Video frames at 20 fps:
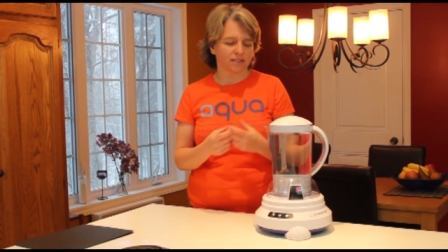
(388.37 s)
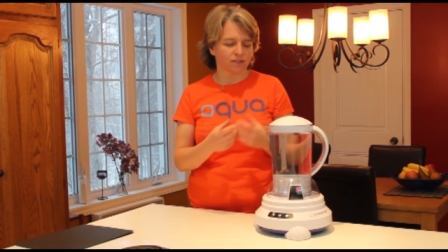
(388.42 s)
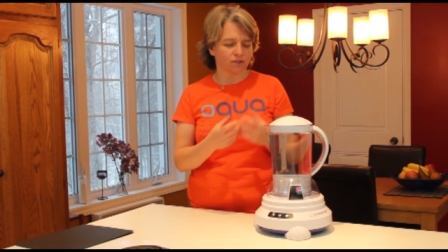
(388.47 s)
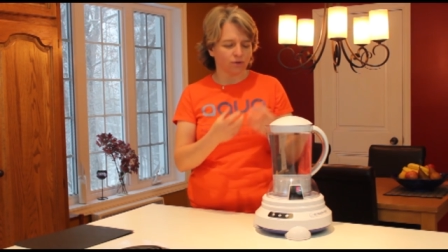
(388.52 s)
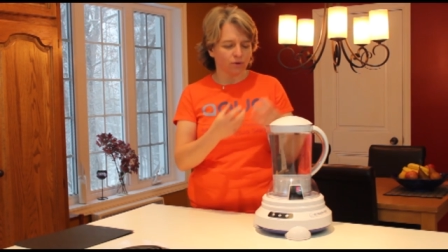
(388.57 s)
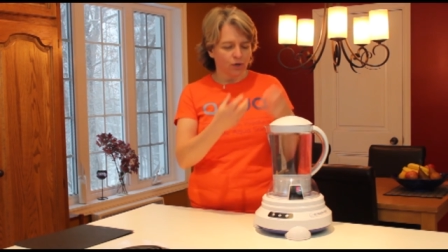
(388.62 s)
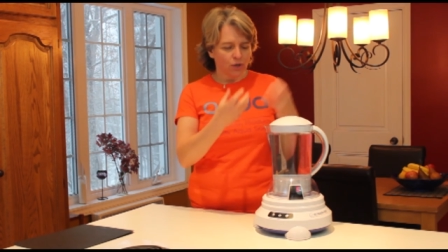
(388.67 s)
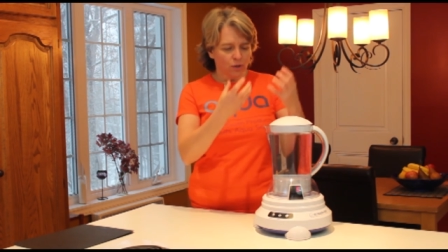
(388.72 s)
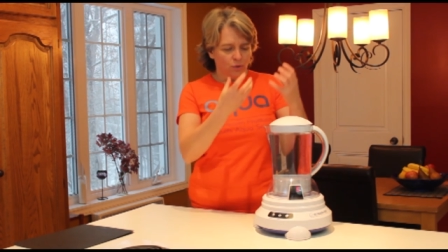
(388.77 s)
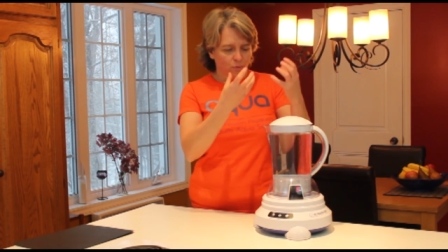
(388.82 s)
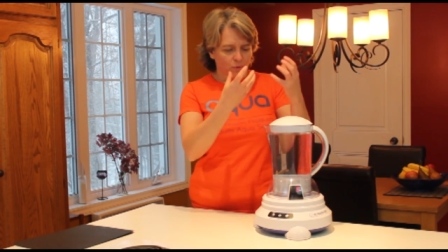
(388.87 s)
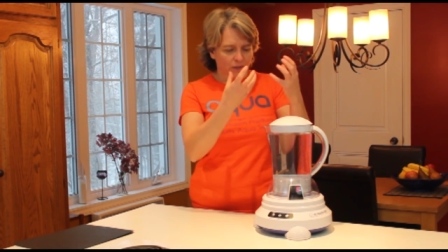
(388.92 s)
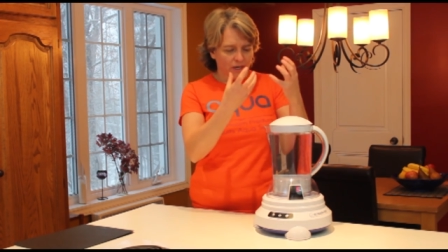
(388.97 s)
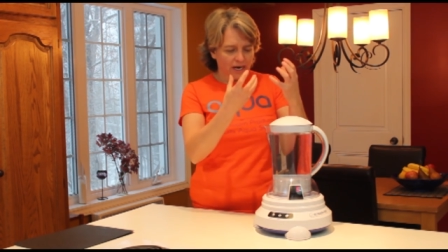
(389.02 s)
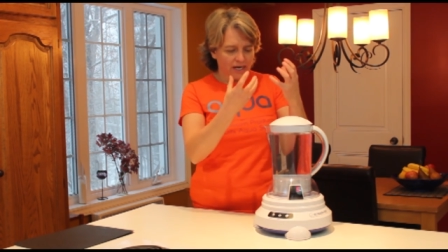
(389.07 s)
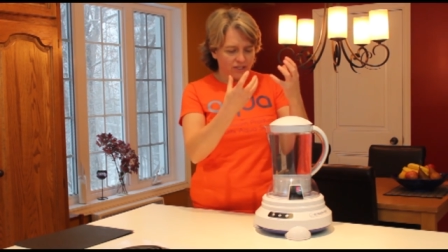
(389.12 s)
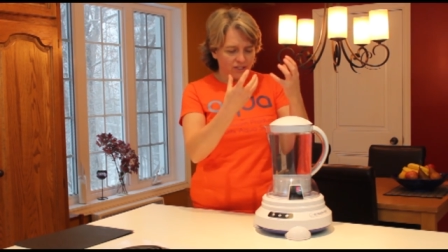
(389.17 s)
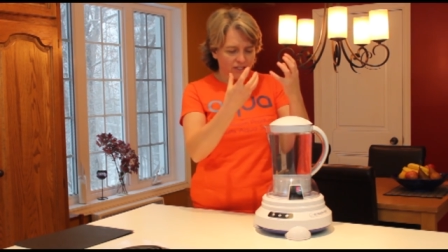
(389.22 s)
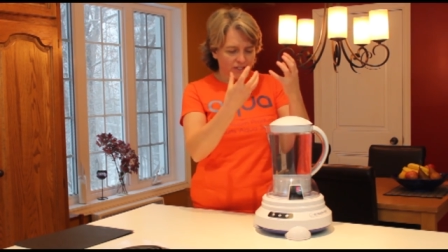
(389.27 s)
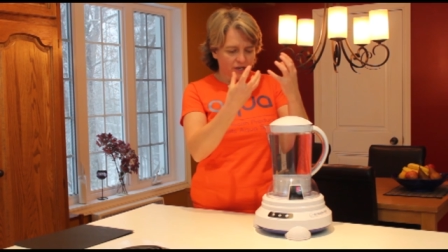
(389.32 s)
So we're
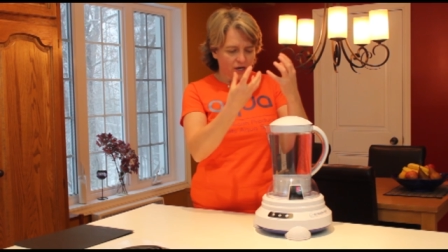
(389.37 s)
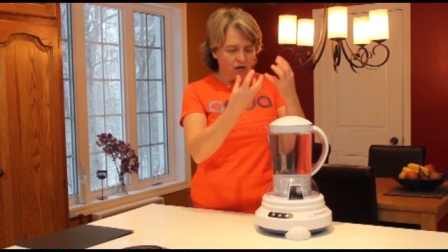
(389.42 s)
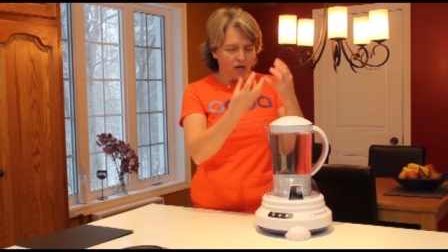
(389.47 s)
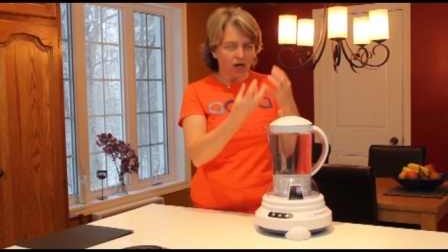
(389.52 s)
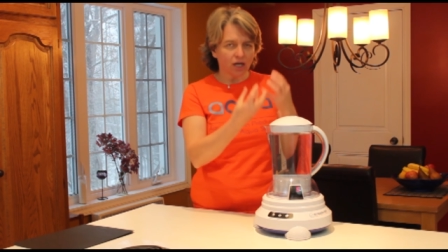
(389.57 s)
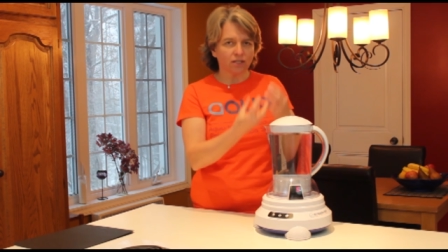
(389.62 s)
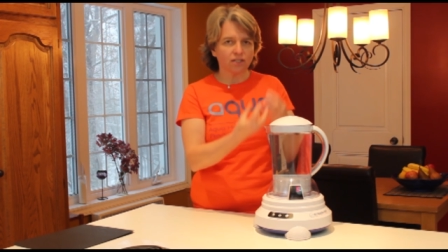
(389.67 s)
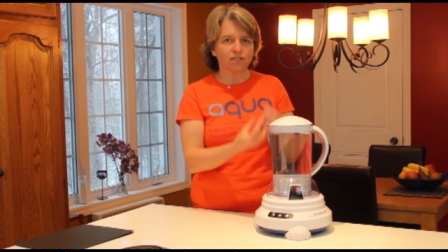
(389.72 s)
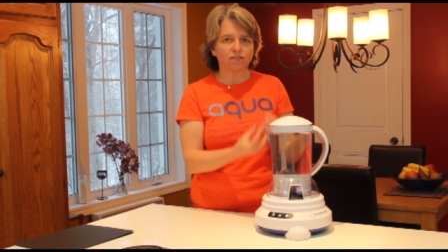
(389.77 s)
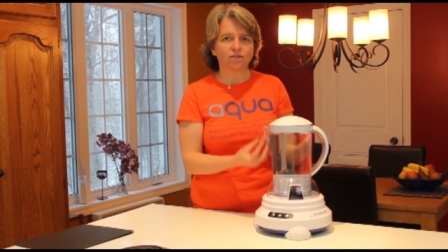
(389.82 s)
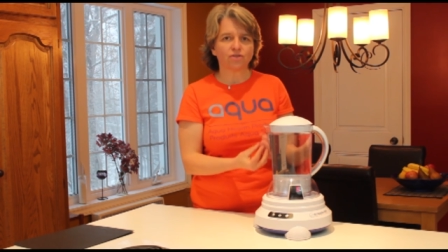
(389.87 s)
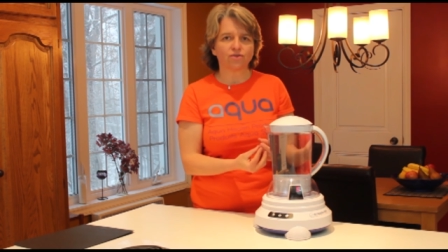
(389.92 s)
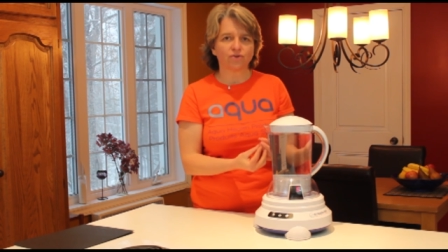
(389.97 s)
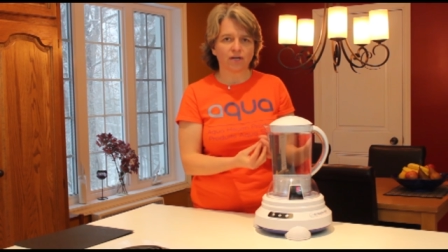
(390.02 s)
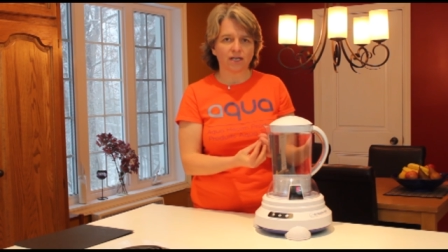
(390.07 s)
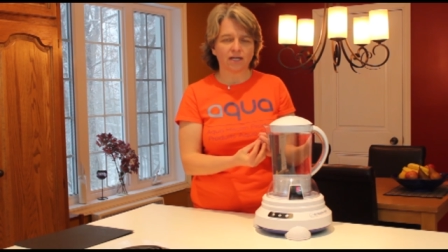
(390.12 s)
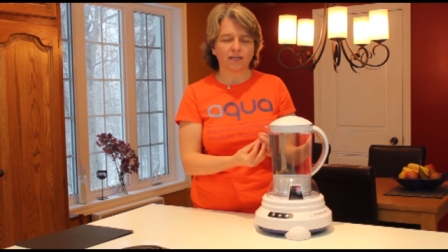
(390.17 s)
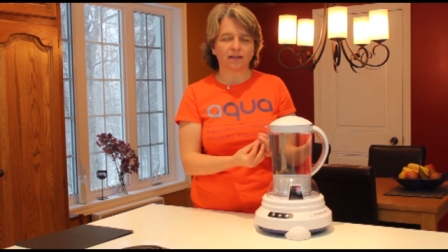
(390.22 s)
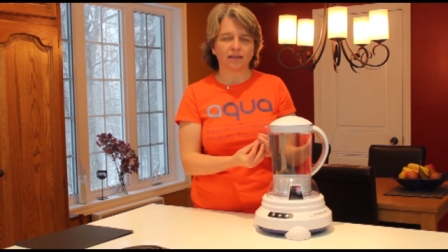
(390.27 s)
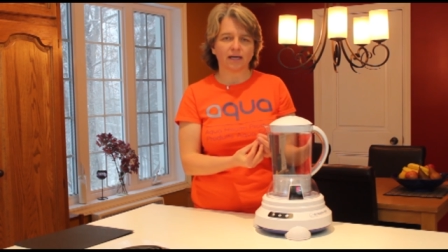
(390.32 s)
actually
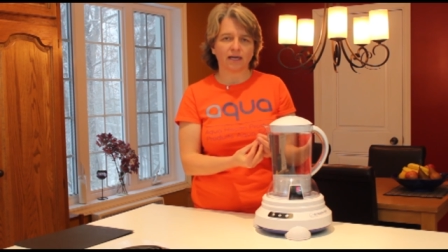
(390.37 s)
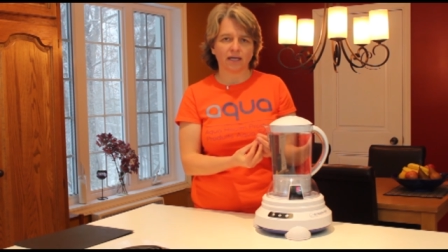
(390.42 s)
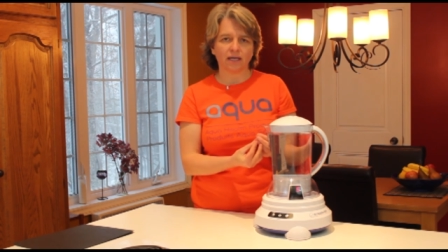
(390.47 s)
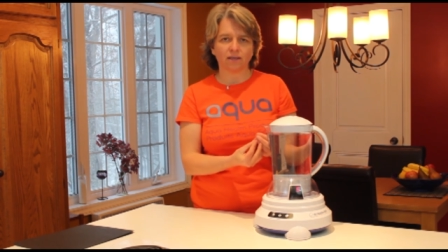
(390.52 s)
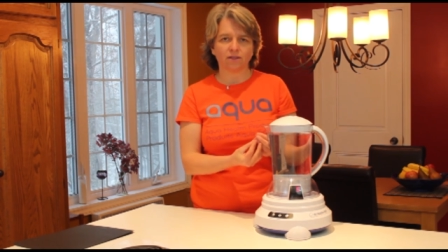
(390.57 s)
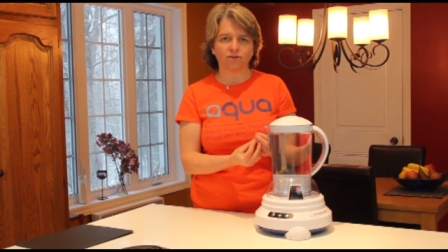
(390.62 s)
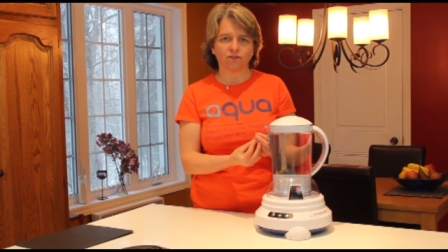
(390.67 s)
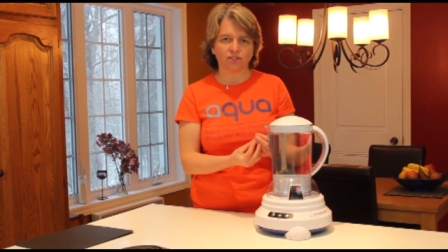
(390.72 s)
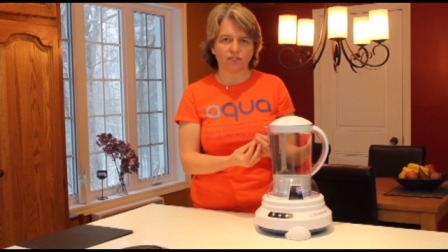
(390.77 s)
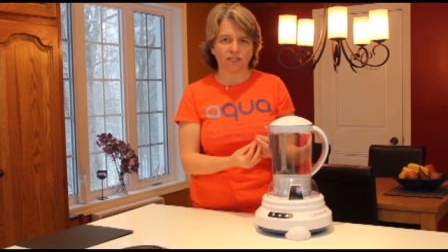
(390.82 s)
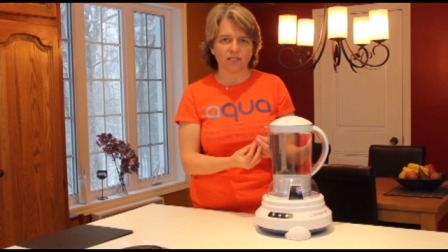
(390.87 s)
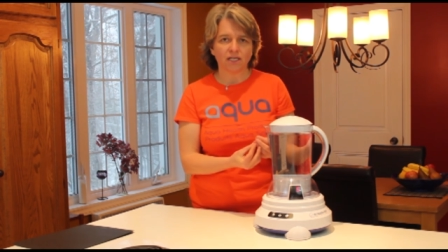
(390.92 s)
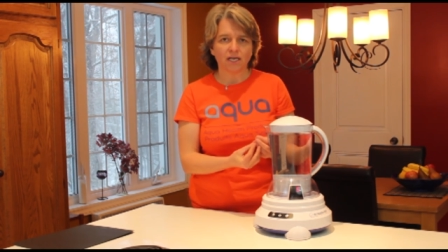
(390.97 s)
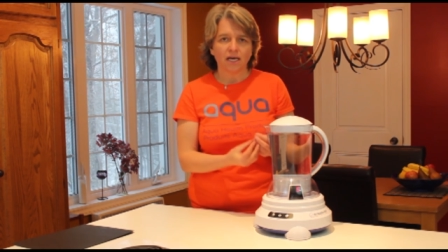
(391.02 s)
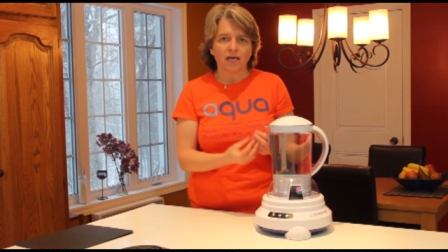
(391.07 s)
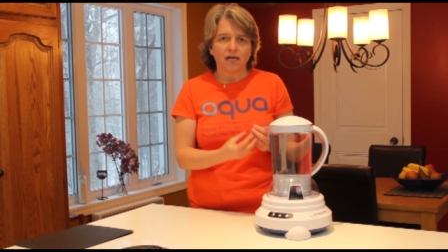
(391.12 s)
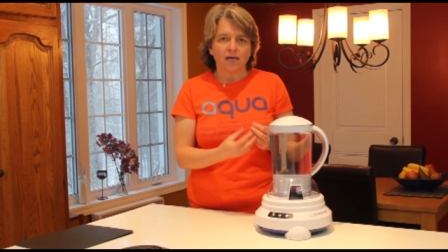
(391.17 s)
concentrating that energy,